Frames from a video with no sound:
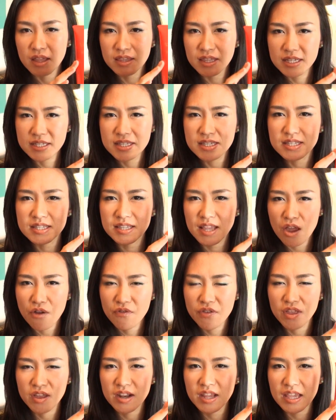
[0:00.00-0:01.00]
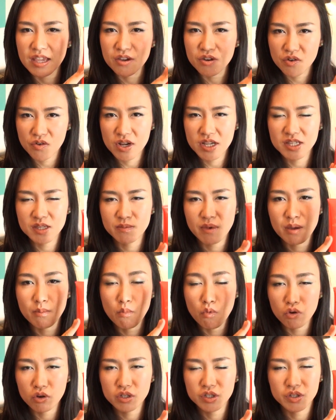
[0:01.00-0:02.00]
this has definitely increased my
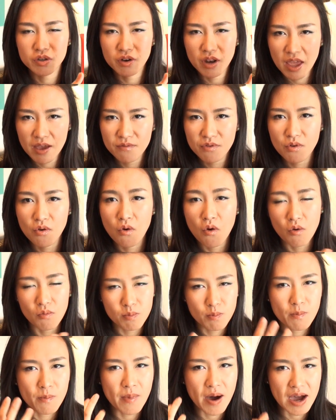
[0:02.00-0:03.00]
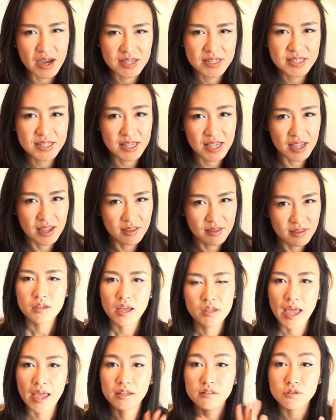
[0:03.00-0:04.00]
moisture level of my skin.
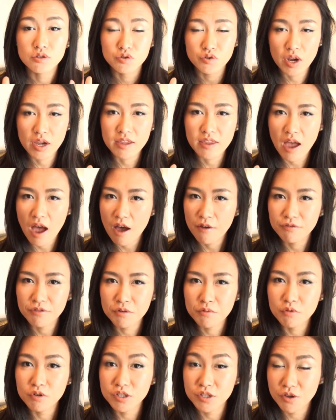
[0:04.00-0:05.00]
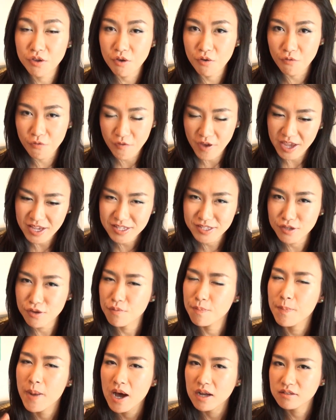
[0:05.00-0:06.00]
And straight after washing your face, you
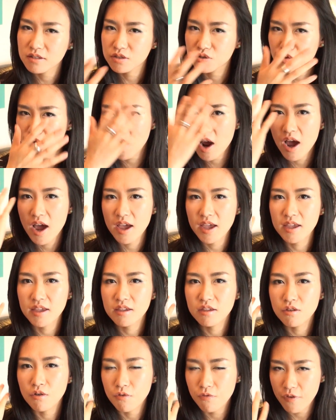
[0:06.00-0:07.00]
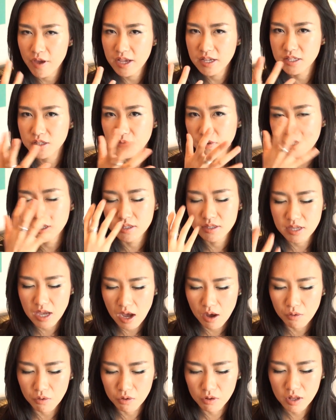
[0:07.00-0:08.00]
pat dry your face with a
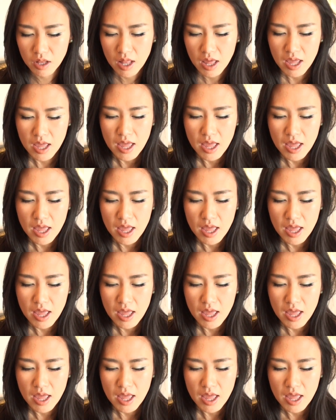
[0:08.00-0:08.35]
towel,